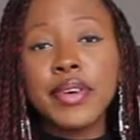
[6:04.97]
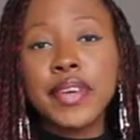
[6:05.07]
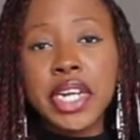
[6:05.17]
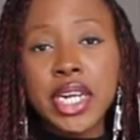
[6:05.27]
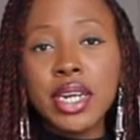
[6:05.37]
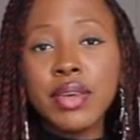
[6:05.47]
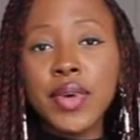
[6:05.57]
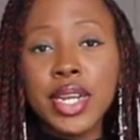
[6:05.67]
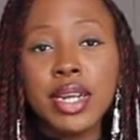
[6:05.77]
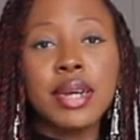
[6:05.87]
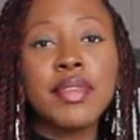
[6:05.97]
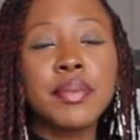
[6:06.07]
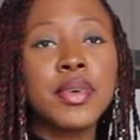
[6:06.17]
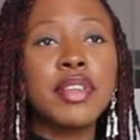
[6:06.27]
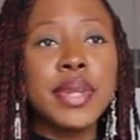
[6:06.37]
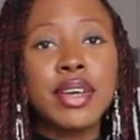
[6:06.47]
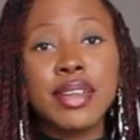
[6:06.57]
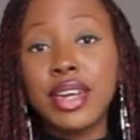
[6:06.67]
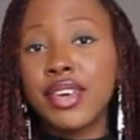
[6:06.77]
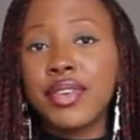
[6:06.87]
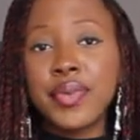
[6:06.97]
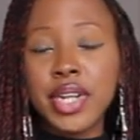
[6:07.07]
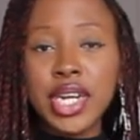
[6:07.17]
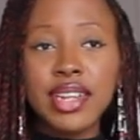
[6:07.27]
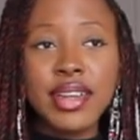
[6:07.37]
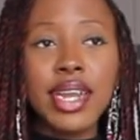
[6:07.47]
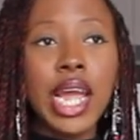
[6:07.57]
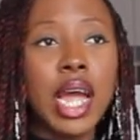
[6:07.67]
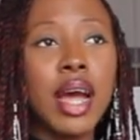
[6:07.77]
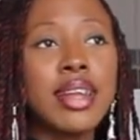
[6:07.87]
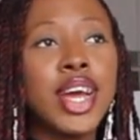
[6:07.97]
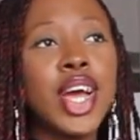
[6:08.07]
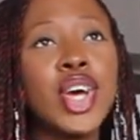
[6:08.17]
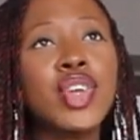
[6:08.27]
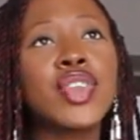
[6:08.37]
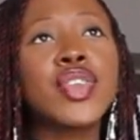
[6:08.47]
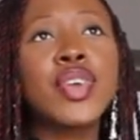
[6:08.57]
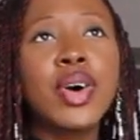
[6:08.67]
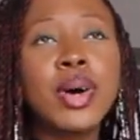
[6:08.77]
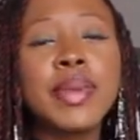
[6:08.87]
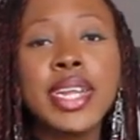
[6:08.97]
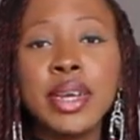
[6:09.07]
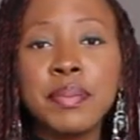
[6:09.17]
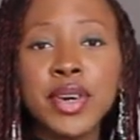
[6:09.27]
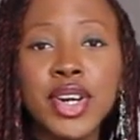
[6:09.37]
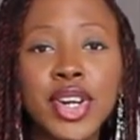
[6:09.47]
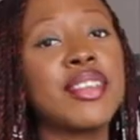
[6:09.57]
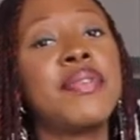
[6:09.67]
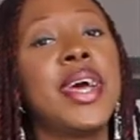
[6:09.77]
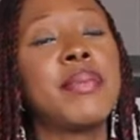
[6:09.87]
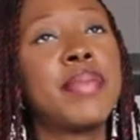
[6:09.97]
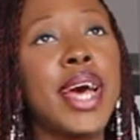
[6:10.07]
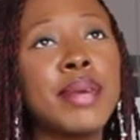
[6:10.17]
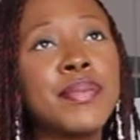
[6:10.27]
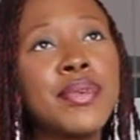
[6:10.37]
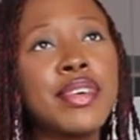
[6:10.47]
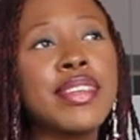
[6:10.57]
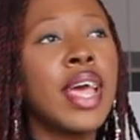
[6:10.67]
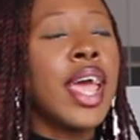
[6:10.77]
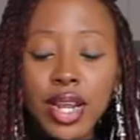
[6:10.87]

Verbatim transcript: of shade when it comes to boots because I just realized that I had so many pairs of like black boots.